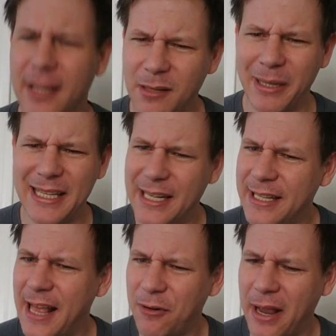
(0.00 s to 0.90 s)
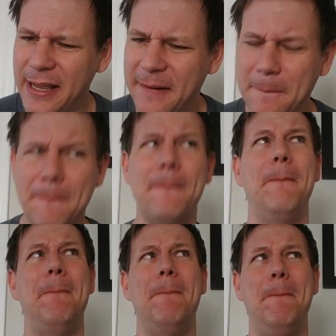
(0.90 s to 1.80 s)
Am I getting that right?
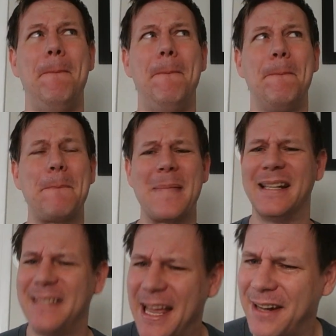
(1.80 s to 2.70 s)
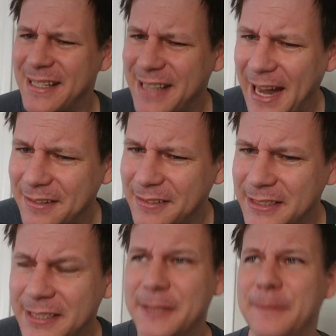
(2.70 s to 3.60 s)
Is that not
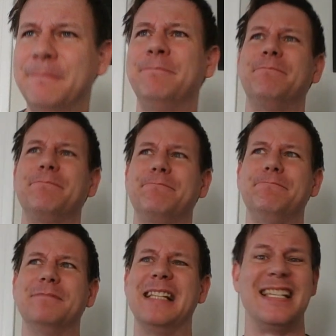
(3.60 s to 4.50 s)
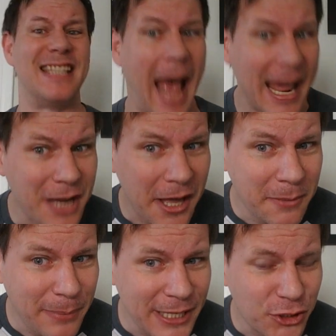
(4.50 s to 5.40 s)
scandalous? Is that not
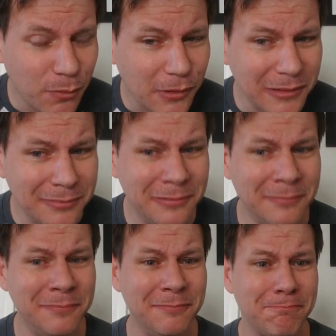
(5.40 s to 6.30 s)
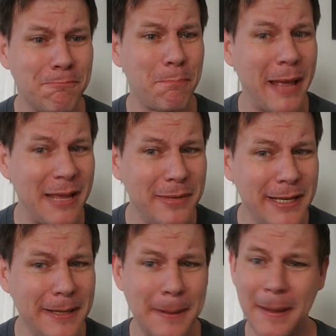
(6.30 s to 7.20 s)
impeachable?
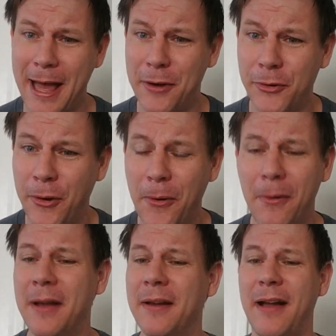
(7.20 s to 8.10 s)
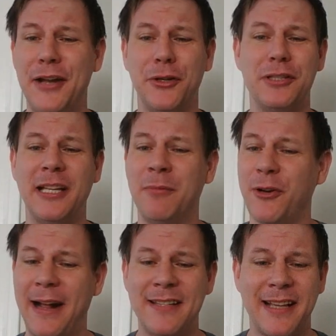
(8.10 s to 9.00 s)
Maybe. I don't know. I know the
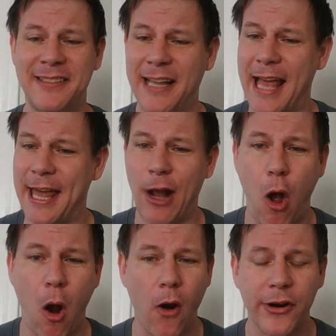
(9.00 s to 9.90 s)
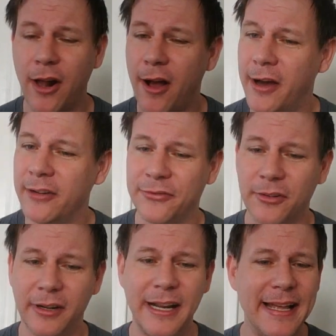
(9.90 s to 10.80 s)
Democrats, like I said, had a hard-on
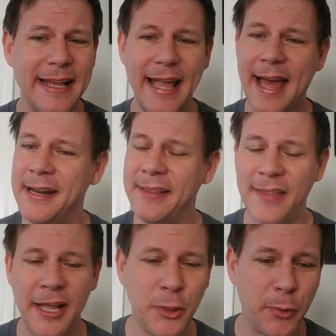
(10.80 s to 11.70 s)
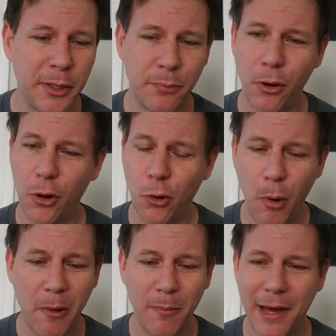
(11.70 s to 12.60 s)
for anything quid pro
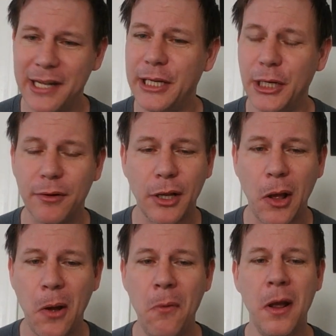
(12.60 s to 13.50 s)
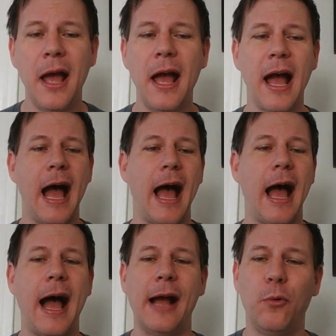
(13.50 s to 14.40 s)
quo about a year ago.
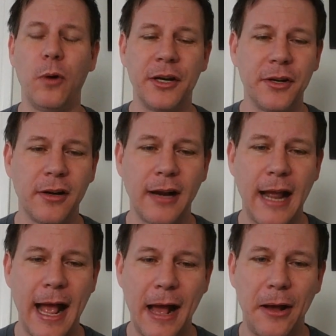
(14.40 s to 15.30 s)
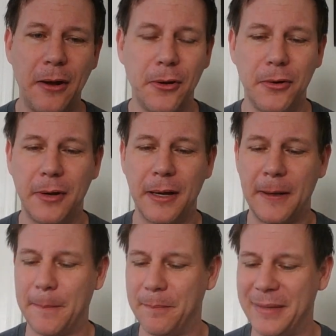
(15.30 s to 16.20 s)
I wonder
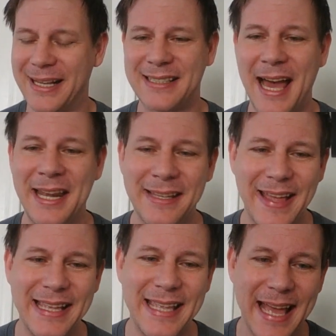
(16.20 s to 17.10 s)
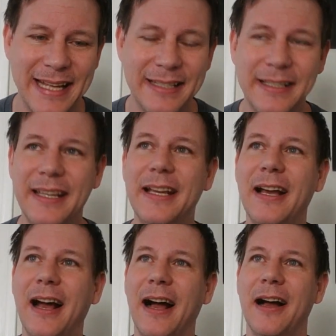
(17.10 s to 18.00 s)
how excited they get
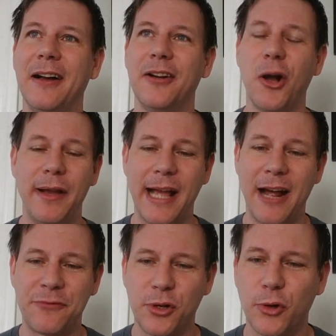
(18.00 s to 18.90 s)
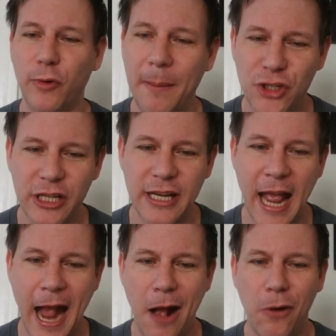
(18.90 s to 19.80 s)
going after corruption
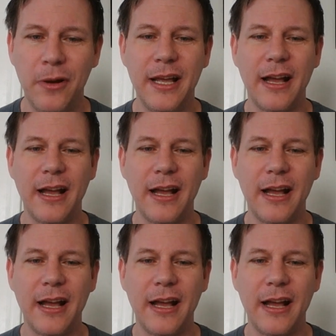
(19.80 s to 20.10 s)
now.